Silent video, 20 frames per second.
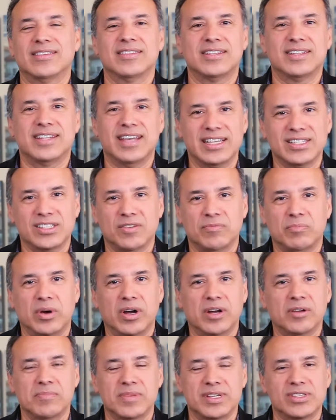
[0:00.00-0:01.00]
the days of
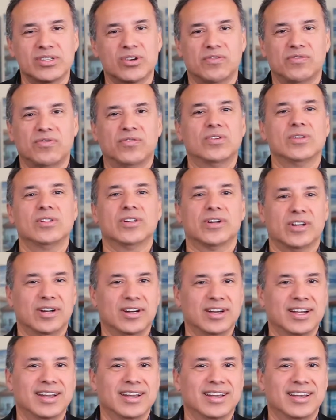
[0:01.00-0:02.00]
Buckminster Fuller.
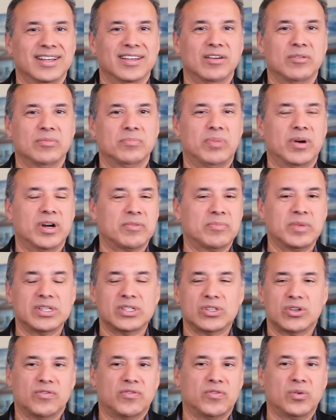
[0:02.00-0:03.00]

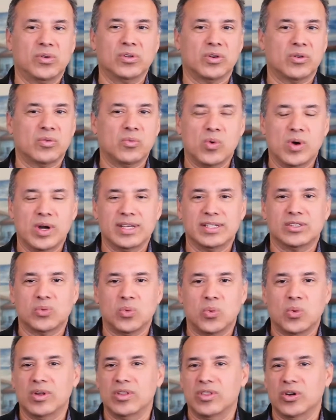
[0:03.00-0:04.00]
Buckminster Fuller was
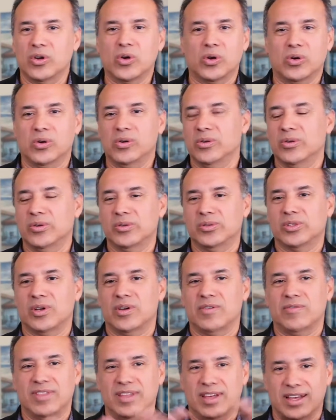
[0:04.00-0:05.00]
one of the gurus
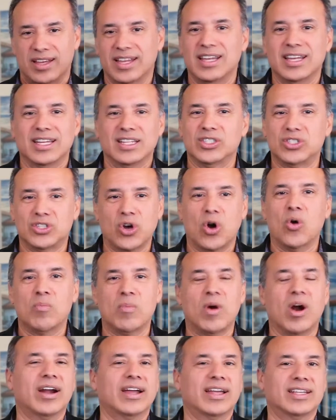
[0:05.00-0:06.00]
of the
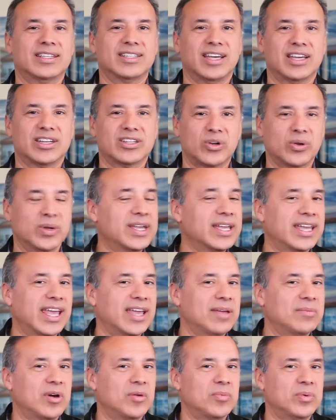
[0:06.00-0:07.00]
dome architecture. He
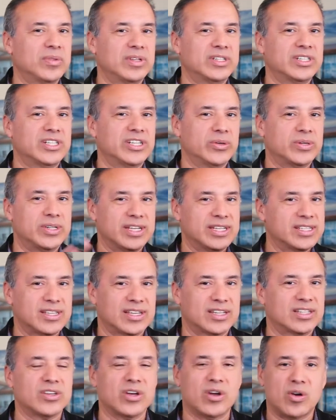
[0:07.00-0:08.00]
came up with a
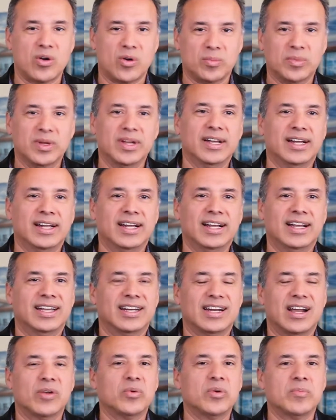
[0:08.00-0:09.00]
geodesic dome.
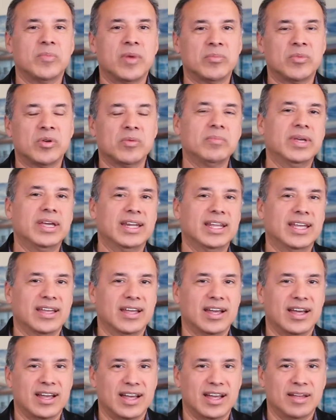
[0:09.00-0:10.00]
And I remember meeting
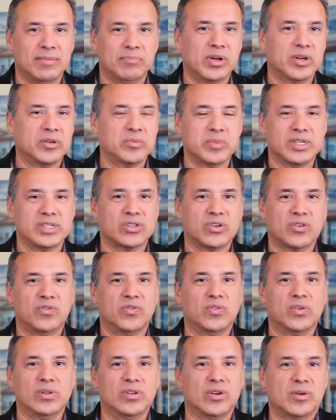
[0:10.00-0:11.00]
Buckminster
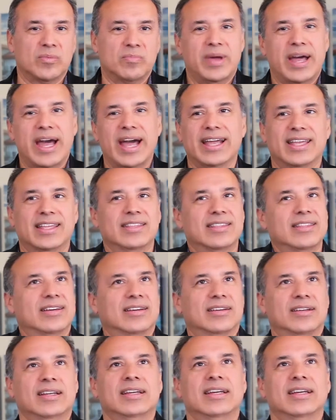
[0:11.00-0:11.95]
Fuller back in the